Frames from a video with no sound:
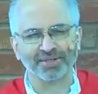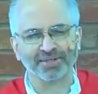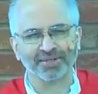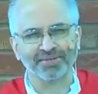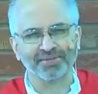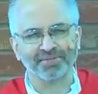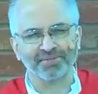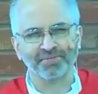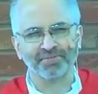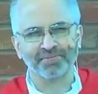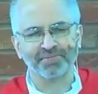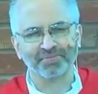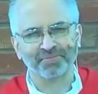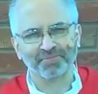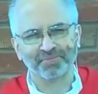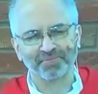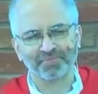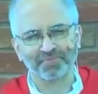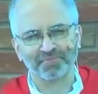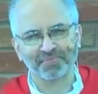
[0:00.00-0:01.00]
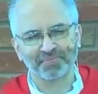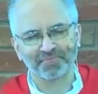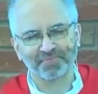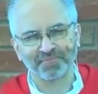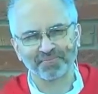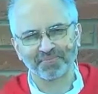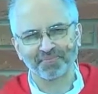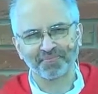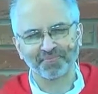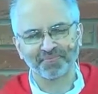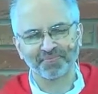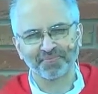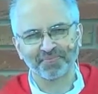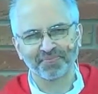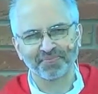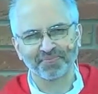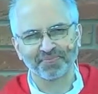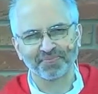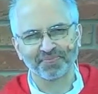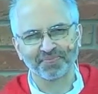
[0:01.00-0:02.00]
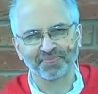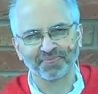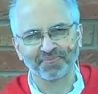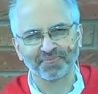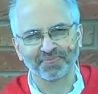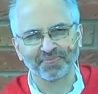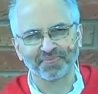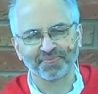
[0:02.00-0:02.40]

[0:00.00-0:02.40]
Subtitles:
Nothing is said.